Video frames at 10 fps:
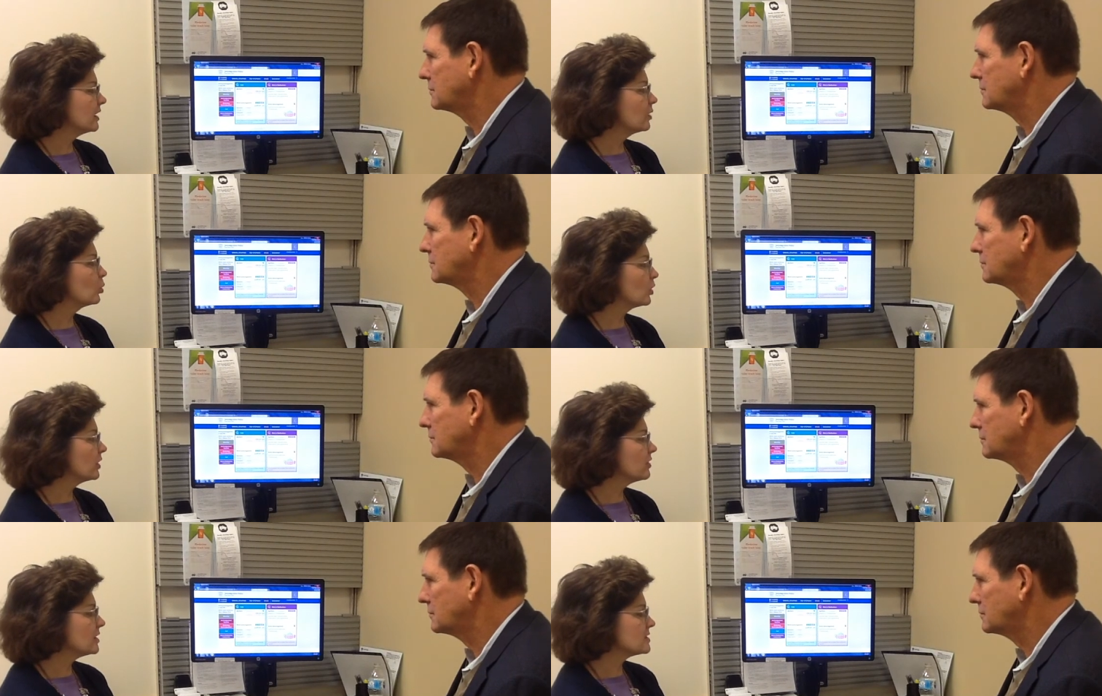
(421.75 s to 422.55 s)
Speaker 1: not
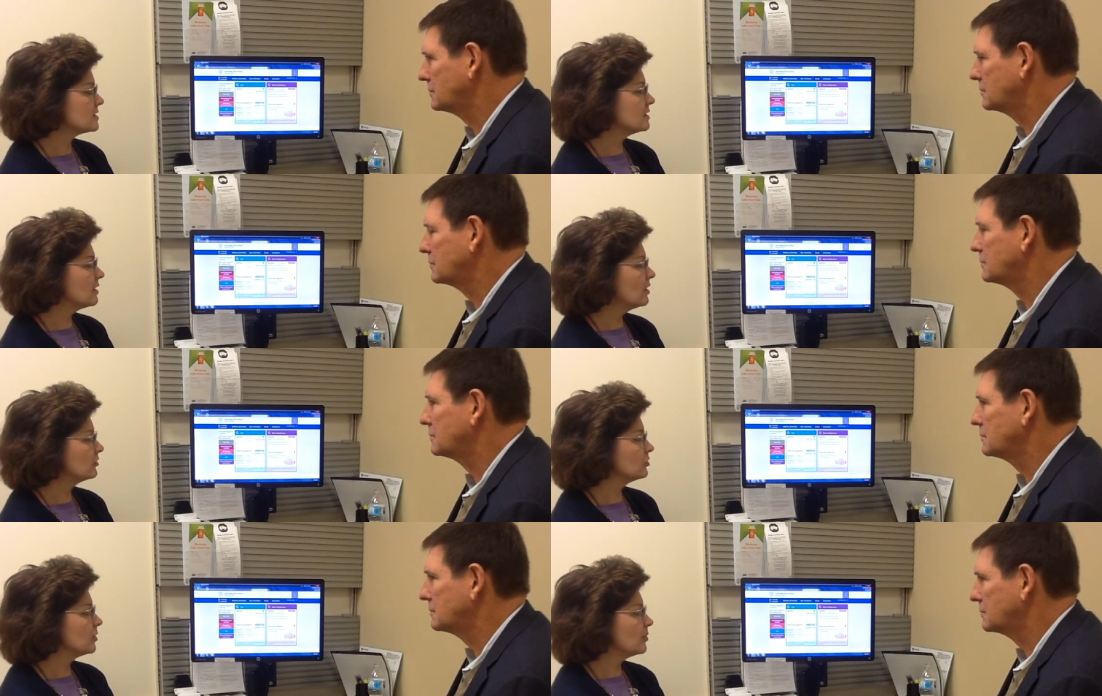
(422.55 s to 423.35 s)
worry that it's going to
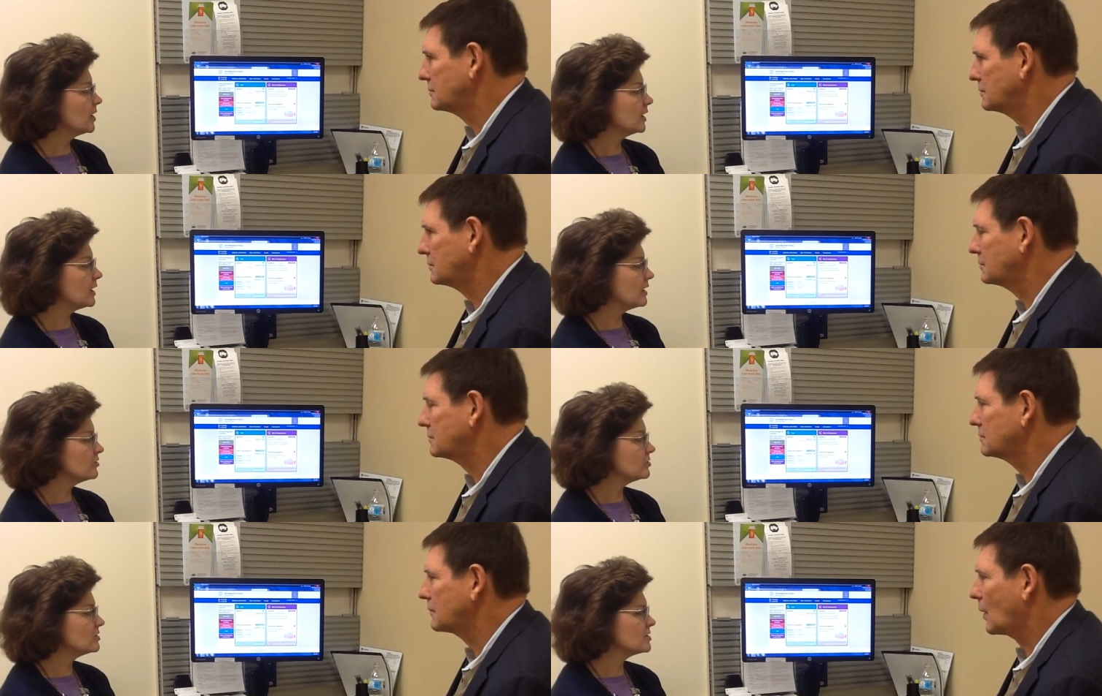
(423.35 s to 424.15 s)
alter my
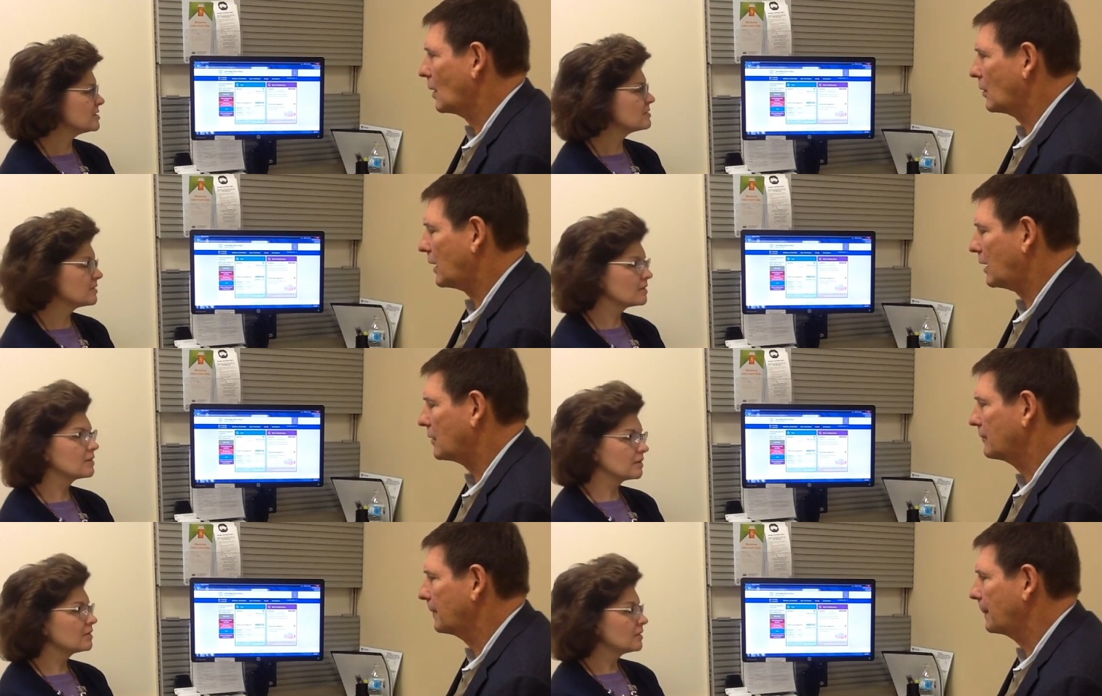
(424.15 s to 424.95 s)
medications. Okay.
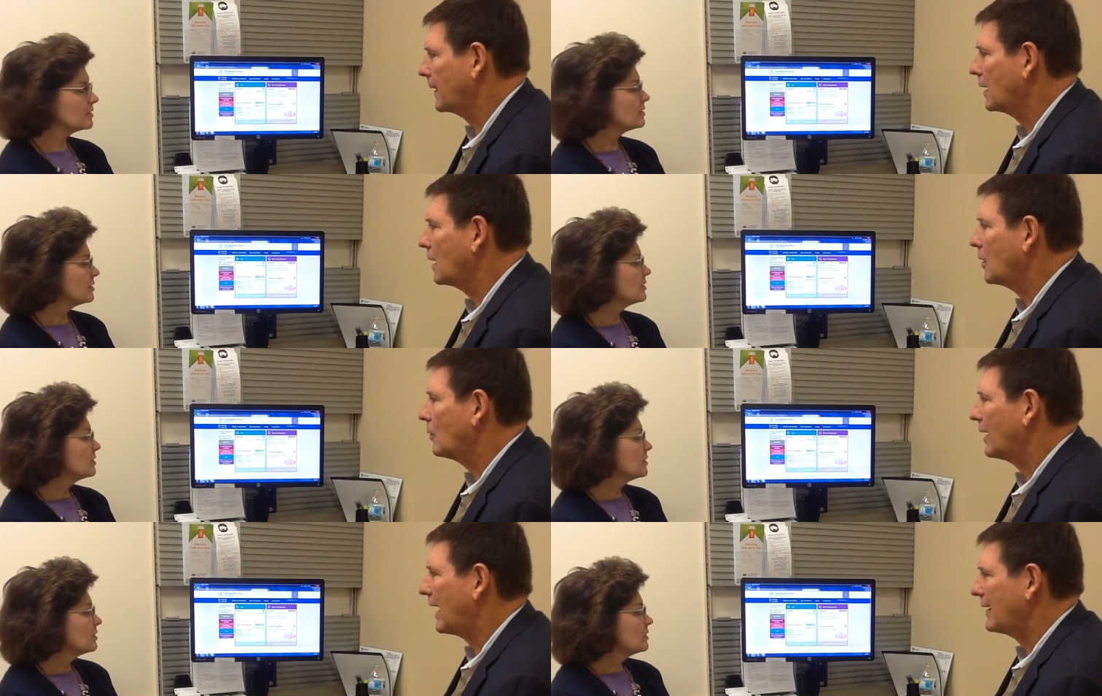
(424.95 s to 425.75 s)

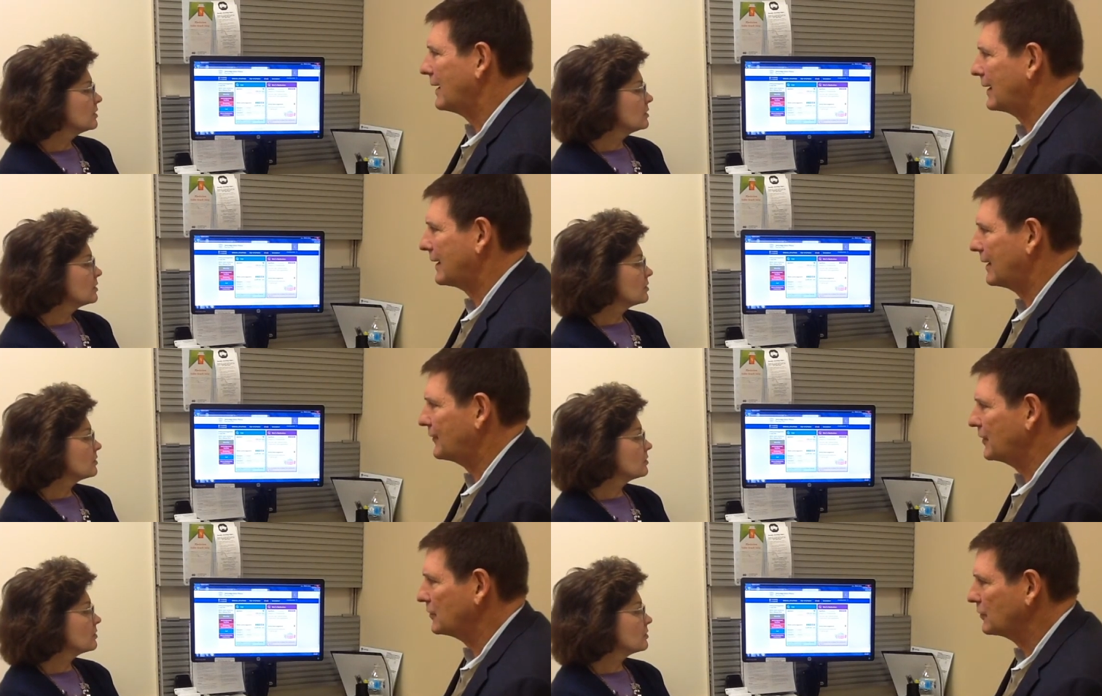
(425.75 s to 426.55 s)
Speaker 2: Well, I, I kind of
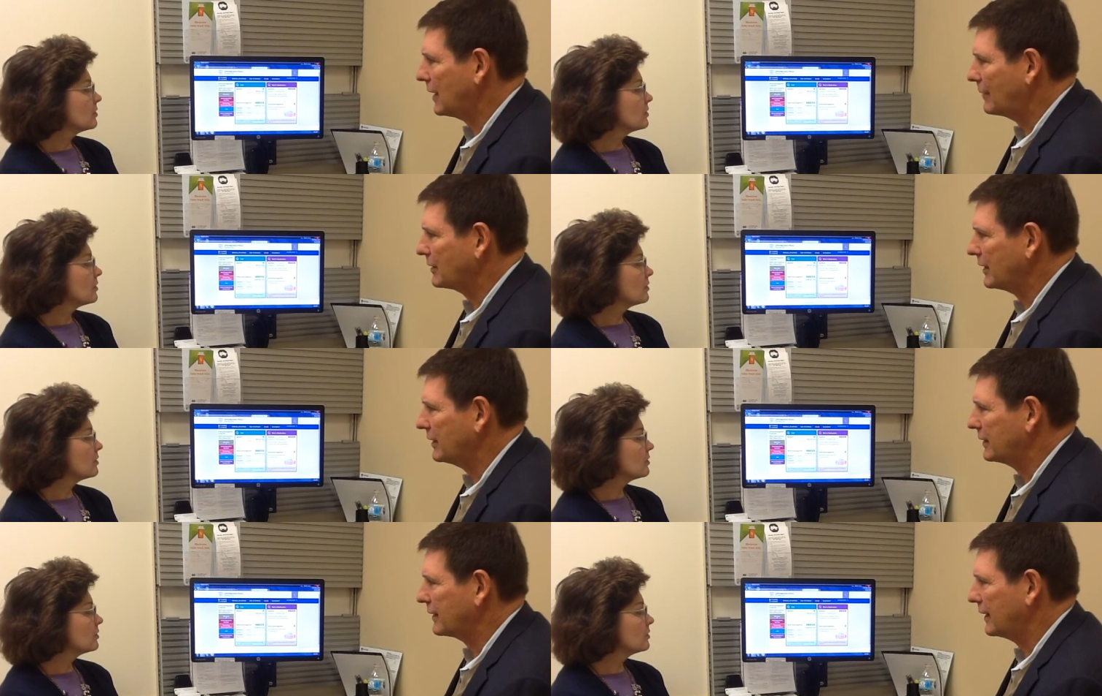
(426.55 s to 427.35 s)
feel
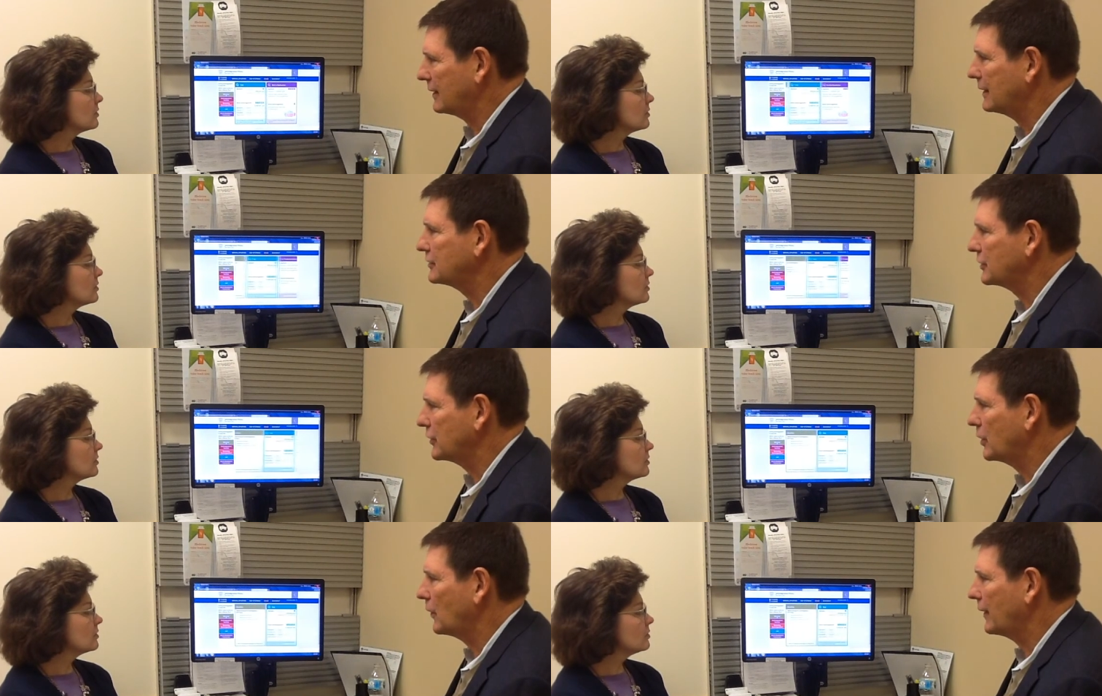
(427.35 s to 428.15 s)
obligated to kind of let you
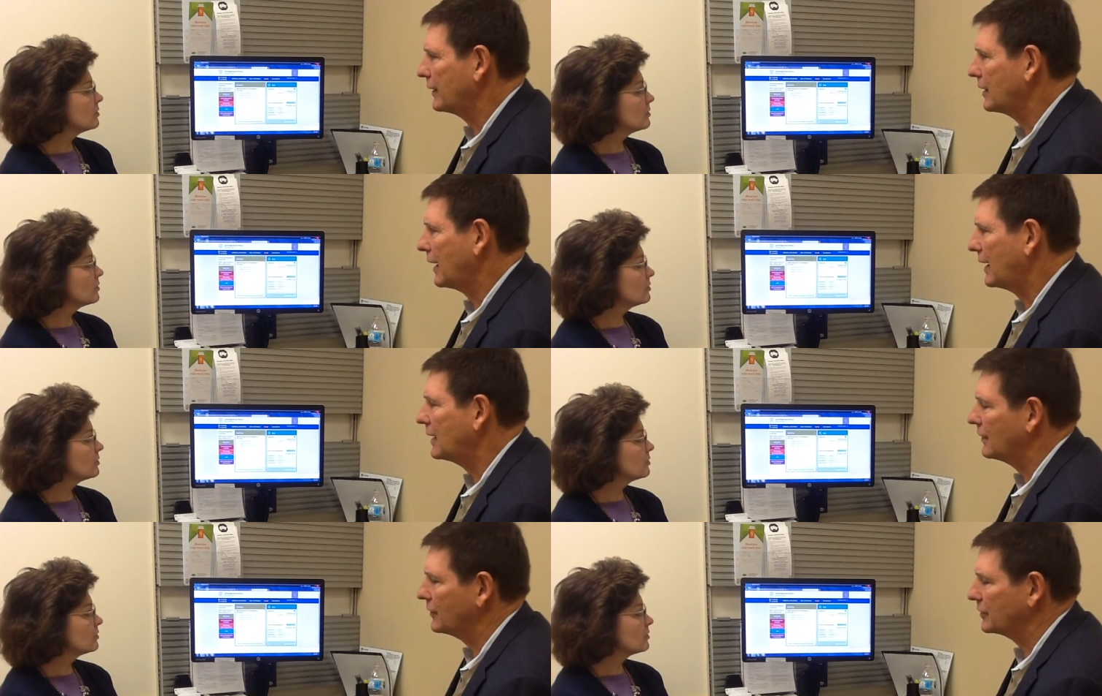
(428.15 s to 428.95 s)
know that
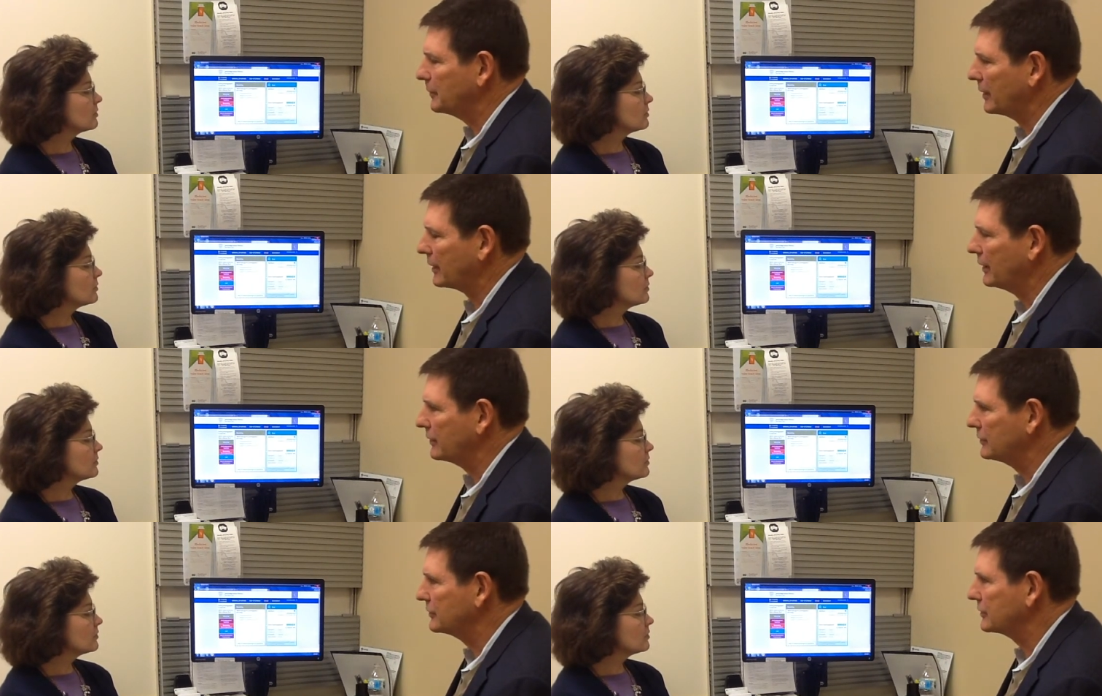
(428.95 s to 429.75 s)
any of these
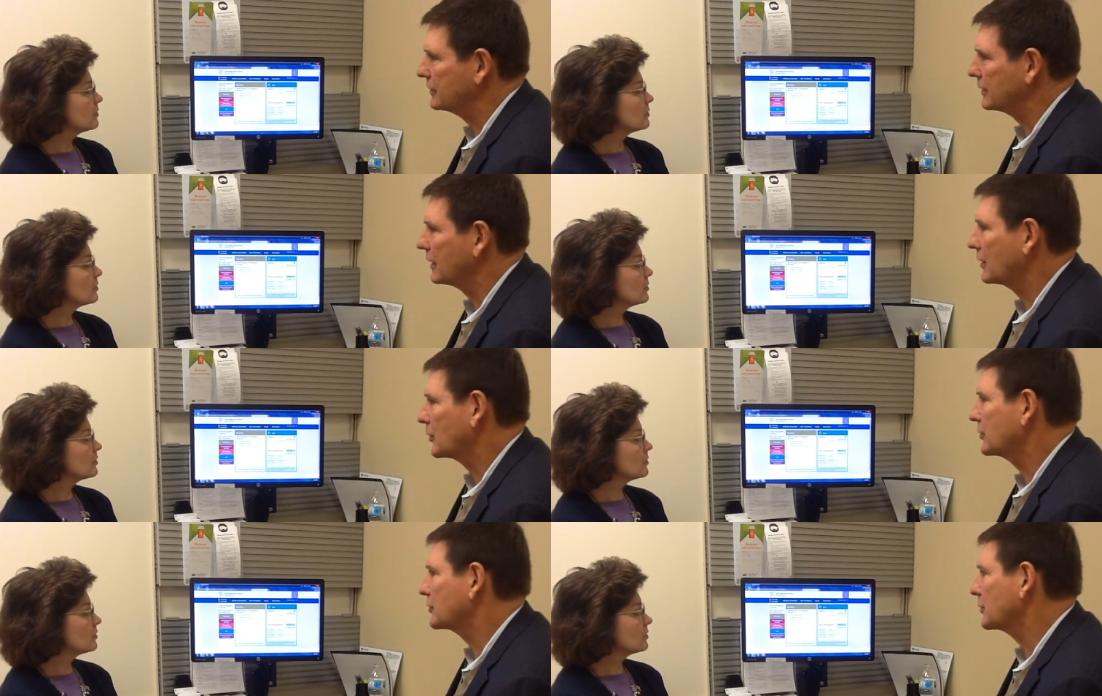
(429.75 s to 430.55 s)
medications can
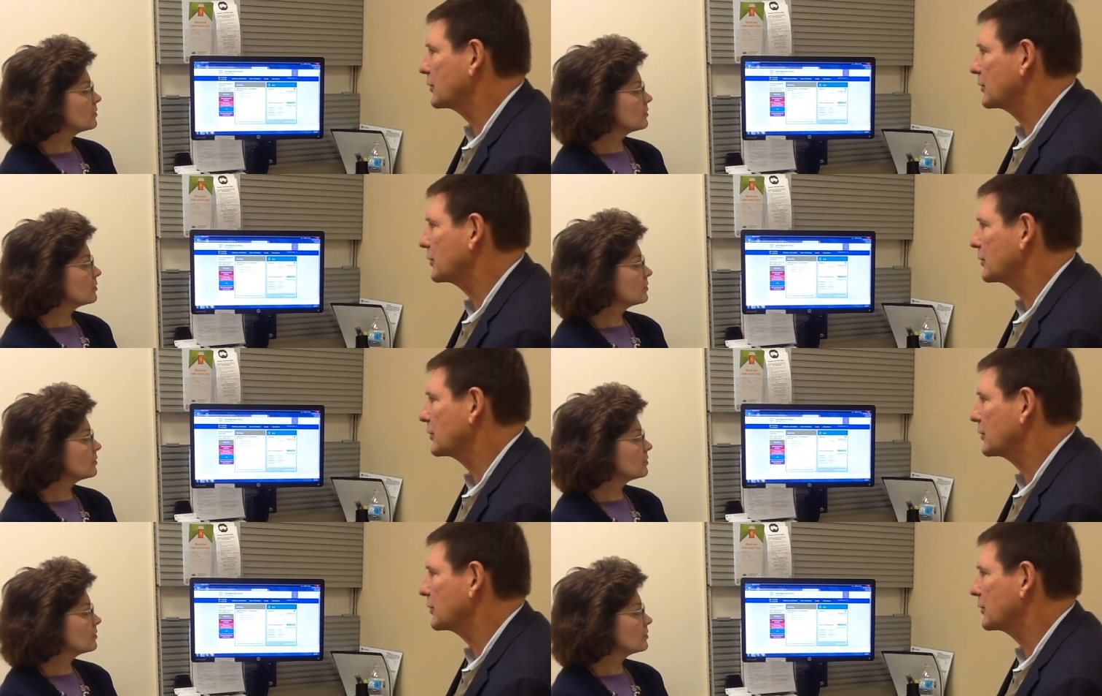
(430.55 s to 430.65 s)
increase your